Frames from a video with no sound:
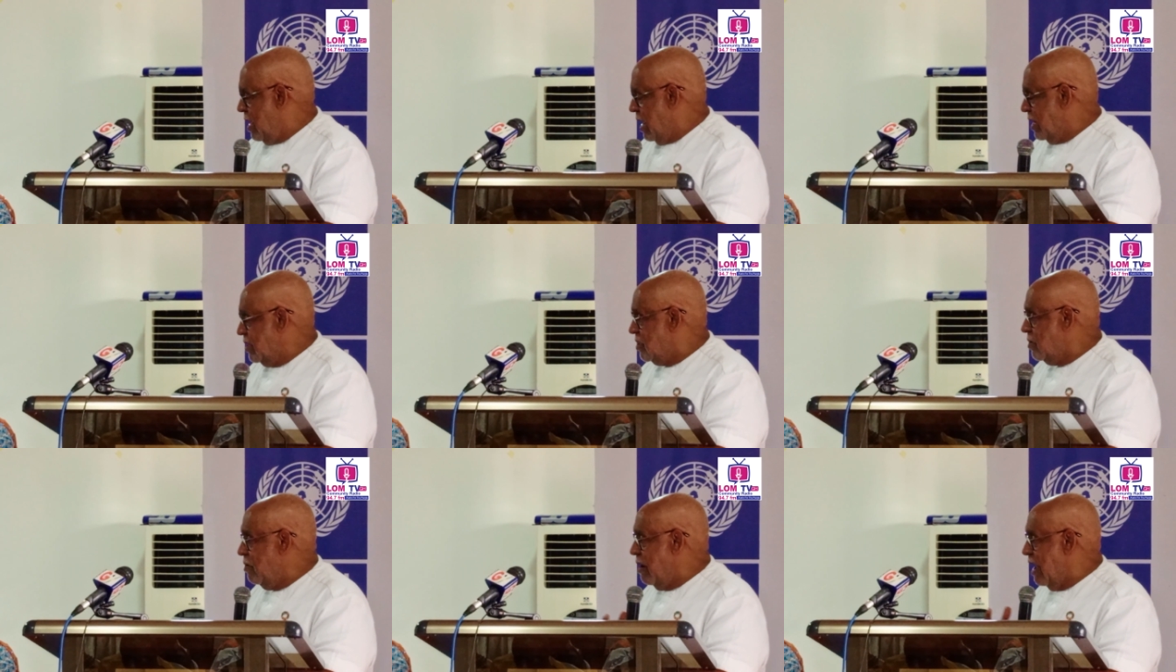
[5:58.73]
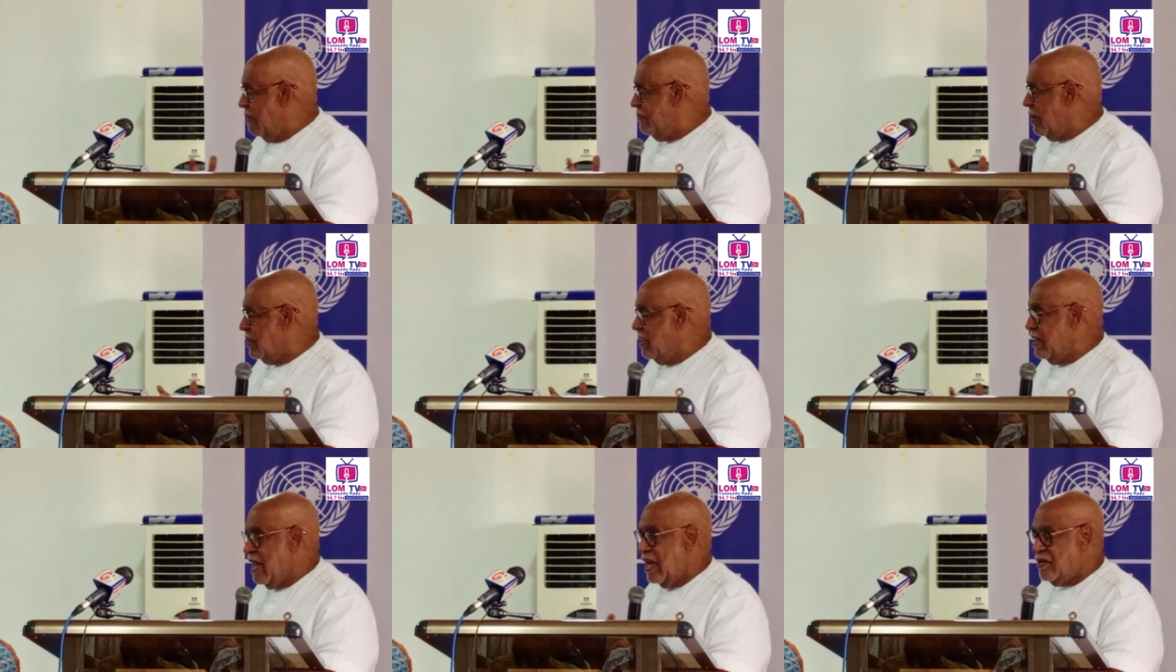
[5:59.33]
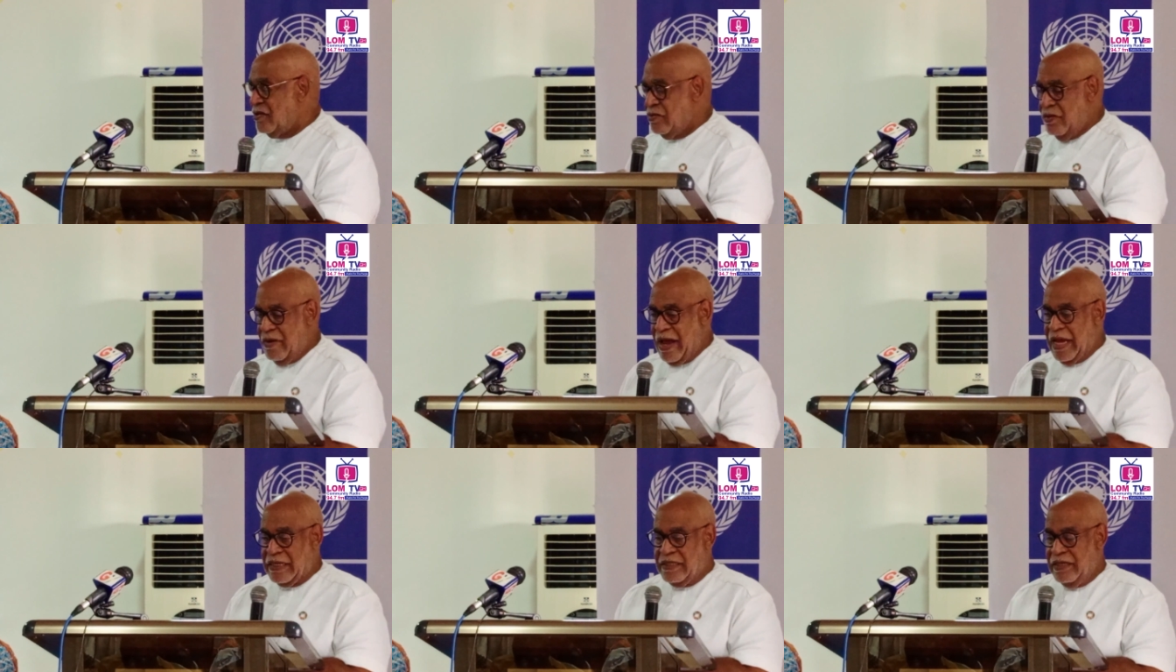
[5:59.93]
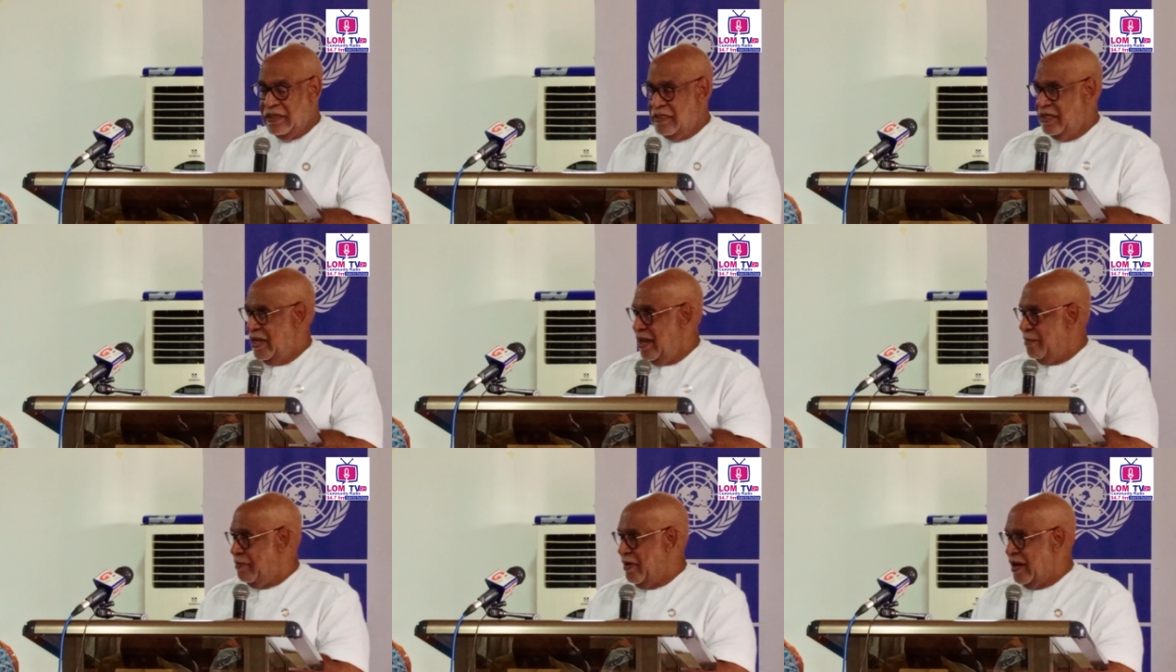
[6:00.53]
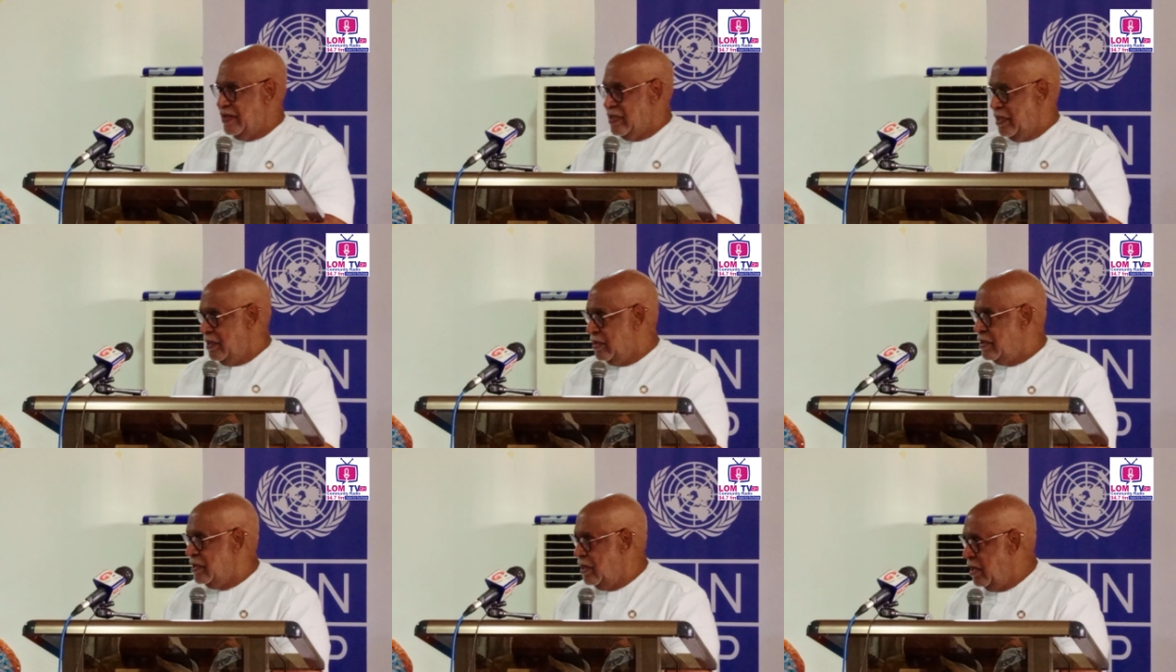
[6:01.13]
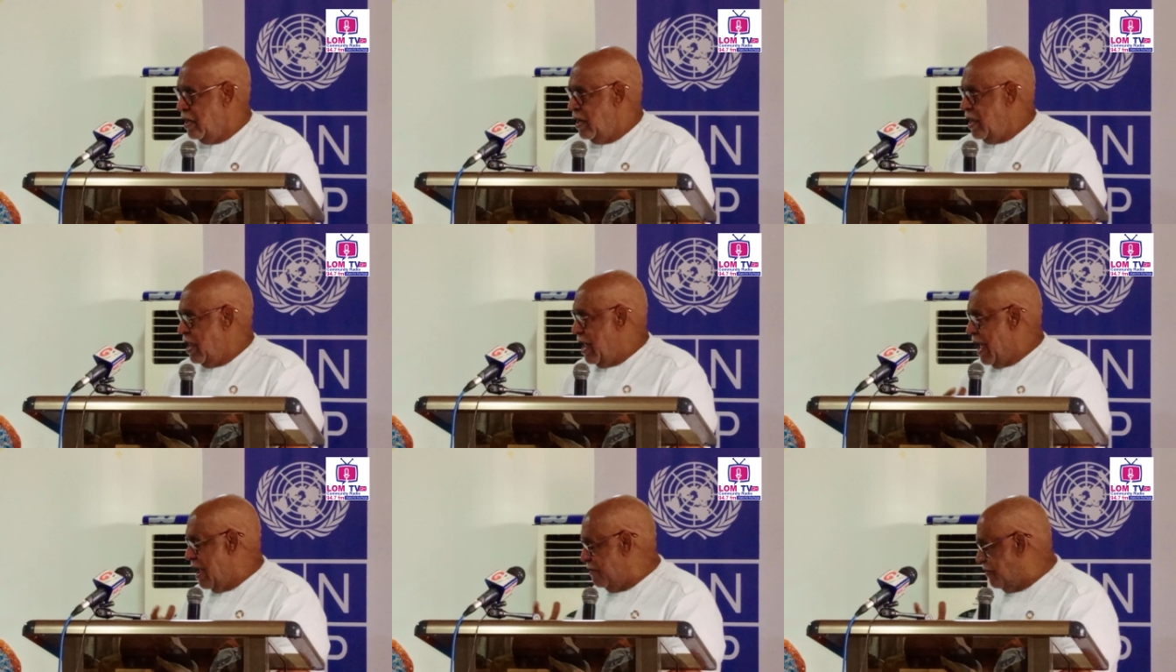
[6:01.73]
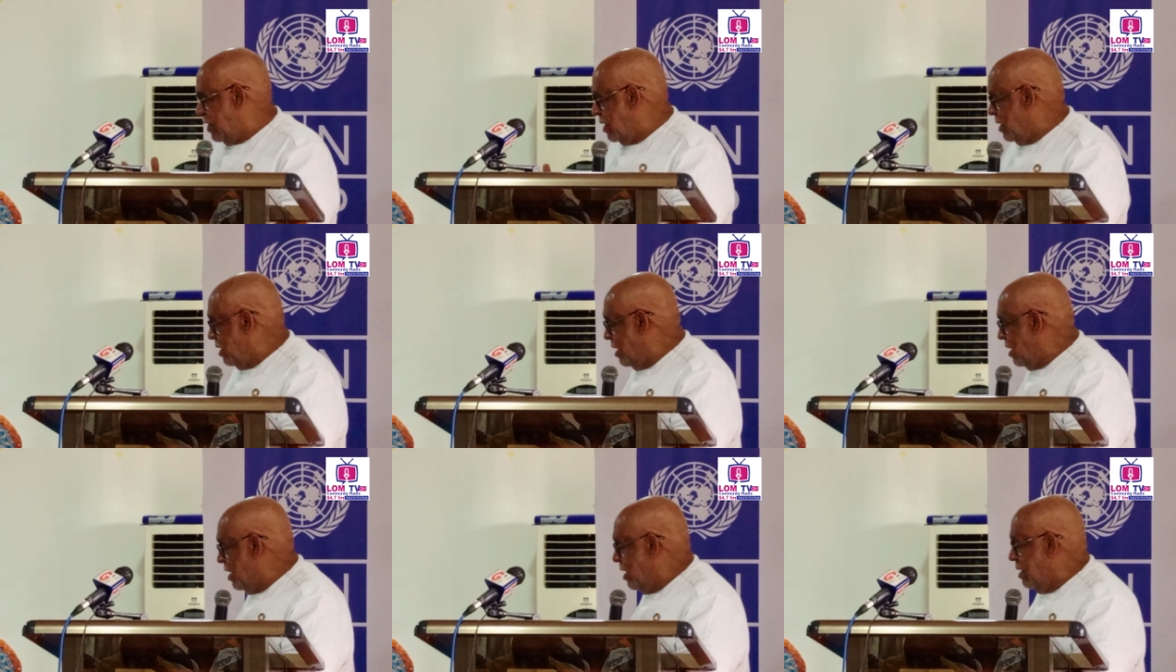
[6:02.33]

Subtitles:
And so having the national actors here present, having